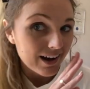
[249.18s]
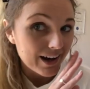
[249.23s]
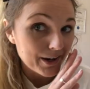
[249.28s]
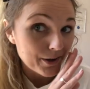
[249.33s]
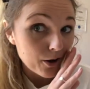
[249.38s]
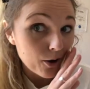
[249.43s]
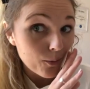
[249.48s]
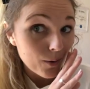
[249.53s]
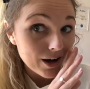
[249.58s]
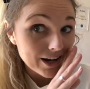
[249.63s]
I
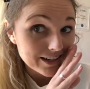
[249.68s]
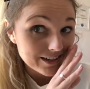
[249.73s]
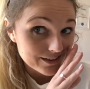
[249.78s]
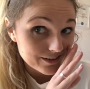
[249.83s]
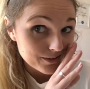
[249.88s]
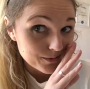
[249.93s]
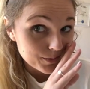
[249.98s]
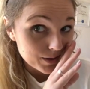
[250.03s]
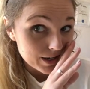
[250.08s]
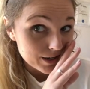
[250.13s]
know I
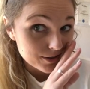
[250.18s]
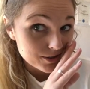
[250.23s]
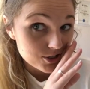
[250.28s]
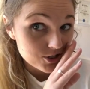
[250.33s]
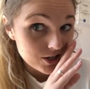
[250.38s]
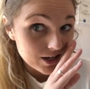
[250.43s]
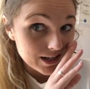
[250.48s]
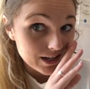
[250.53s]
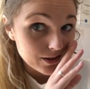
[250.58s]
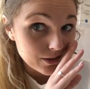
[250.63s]
didn't when I was
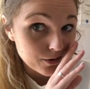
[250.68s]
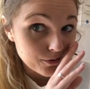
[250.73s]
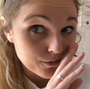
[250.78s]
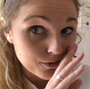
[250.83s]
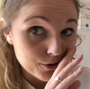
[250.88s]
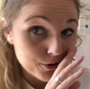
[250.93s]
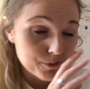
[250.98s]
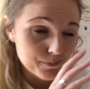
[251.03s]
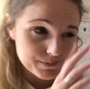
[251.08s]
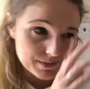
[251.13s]
checking the
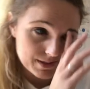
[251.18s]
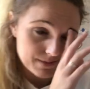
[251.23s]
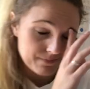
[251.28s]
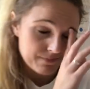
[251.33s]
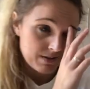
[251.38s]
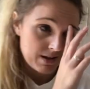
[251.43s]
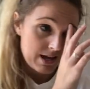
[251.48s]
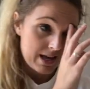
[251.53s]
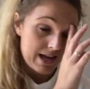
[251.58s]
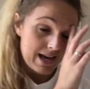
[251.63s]
rooms.
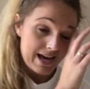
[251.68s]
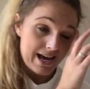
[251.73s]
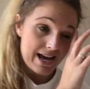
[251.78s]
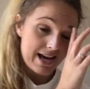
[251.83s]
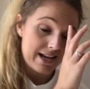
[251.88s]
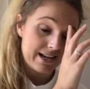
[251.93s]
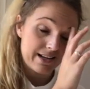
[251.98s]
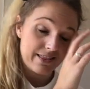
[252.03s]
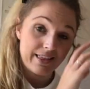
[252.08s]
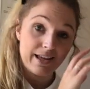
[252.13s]

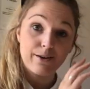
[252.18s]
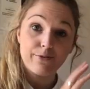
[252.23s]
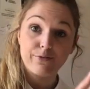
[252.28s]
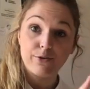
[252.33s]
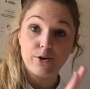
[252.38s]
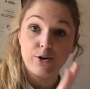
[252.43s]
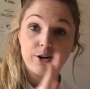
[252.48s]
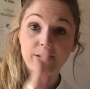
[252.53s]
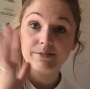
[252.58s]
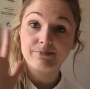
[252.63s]
And
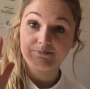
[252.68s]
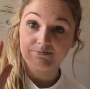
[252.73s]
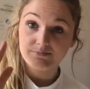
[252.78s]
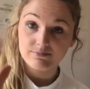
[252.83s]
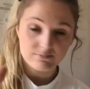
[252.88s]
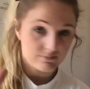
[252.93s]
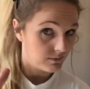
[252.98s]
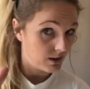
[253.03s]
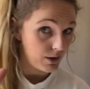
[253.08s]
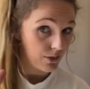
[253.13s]
therefore,
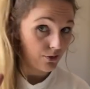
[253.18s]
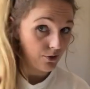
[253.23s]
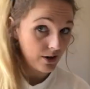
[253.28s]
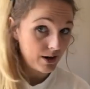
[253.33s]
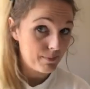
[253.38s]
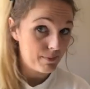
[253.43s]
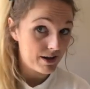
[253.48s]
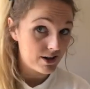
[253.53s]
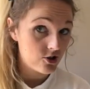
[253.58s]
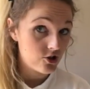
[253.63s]
I thought
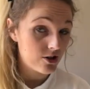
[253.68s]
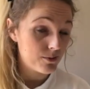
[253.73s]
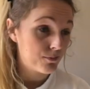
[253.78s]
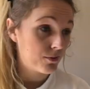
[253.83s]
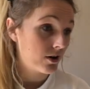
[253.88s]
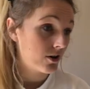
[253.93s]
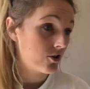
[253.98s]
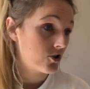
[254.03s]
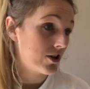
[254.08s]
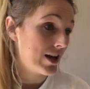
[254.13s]
I'd better
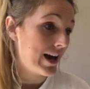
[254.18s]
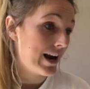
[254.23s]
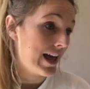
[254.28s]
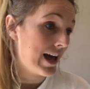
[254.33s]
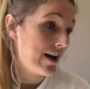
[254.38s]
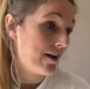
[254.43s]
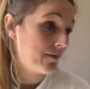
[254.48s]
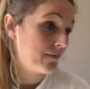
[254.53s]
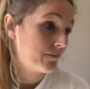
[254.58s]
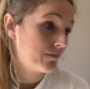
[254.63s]
put a shout
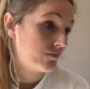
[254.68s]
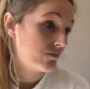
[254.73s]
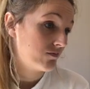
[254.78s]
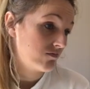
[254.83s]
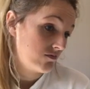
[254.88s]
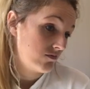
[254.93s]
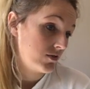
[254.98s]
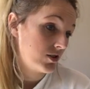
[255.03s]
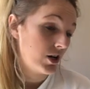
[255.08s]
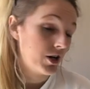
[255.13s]
out
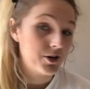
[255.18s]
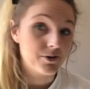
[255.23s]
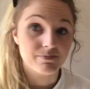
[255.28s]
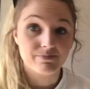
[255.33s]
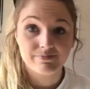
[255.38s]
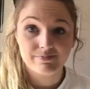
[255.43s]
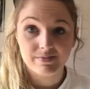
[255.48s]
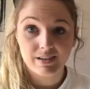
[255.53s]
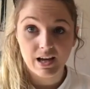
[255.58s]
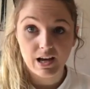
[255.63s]
so
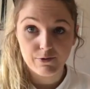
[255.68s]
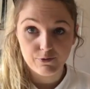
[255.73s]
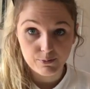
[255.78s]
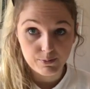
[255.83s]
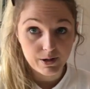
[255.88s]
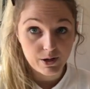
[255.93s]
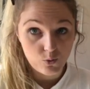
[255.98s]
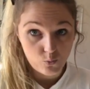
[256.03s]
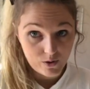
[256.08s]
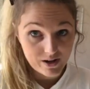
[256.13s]

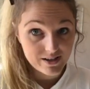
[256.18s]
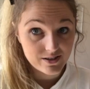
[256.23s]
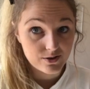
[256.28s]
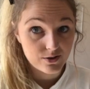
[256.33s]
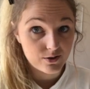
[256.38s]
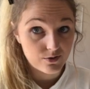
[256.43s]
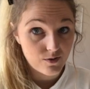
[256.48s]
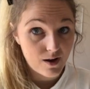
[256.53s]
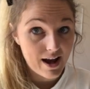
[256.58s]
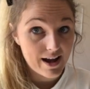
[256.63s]
everybody went to
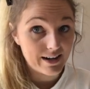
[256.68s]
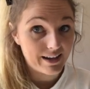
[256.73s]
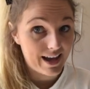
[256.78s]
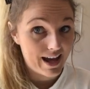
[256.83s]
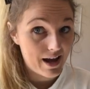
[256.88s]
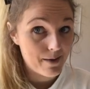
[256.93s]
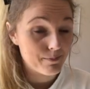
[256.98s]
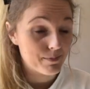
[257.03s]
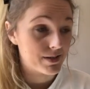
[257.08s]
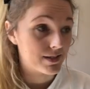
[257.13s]
the right
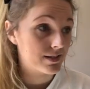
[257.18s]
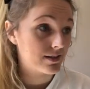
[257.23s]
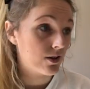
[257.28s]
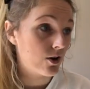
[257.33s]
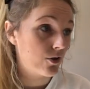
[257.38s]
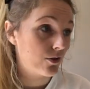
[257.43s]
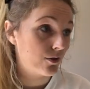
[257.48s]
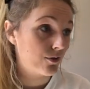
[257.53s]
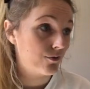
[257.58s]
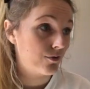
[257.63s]
campus
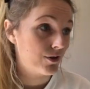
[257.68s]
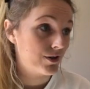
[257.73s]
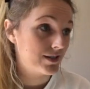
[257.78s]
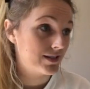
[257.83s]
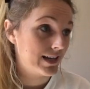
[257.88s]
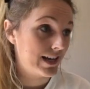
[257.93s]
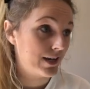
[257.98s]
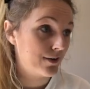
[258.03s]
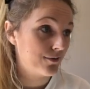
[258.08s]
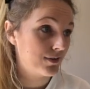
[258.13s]
on the
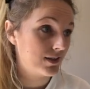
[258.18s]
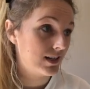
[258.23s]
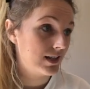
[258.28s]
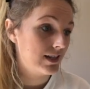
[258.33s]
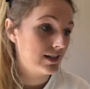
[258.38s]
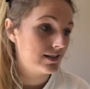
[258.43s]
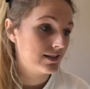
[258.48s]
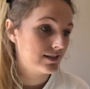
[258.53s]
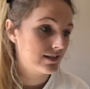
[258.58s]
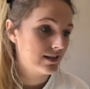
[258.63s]
first day of
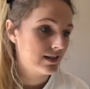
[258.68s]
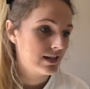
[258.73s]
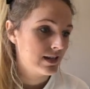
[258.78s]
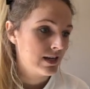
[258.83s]
class.